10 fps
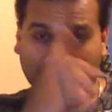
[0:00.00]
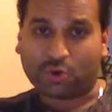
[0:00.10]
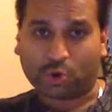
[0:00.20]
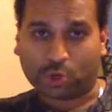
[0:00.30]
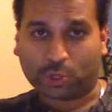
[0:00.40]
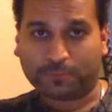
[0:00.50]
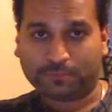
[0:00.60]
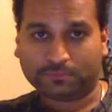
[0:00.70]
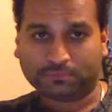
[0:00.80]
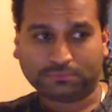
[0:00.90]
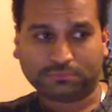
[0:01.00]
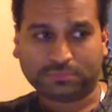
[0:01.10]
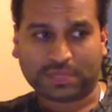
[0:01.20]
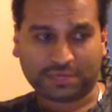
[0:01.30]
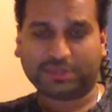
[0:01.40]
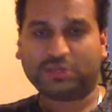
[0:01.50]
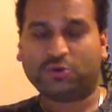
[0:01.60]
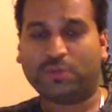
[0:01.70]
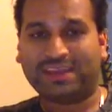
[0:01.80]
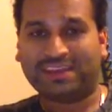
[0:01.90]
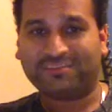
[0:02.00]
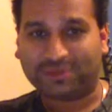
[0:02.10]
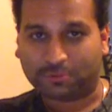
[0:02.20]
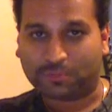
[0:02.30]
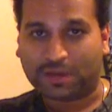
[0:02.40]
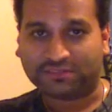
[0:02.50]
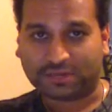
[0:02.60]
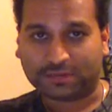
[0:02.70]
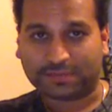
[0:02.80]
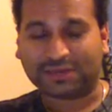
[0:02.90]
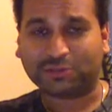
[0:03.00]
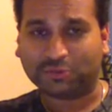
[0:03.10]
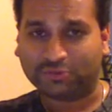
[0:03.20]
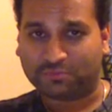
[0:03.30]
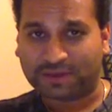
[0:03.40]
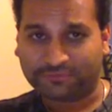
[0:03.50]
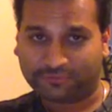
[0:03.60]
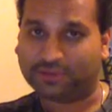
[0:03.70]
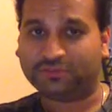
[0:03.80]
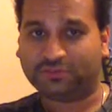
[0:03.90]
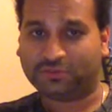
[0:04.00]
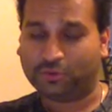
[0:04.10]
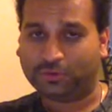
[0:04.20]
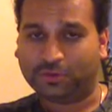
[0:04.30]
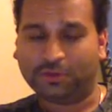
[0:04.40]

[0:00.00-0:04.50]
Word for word: or anybody who may have been on my side. That includes my friends, too.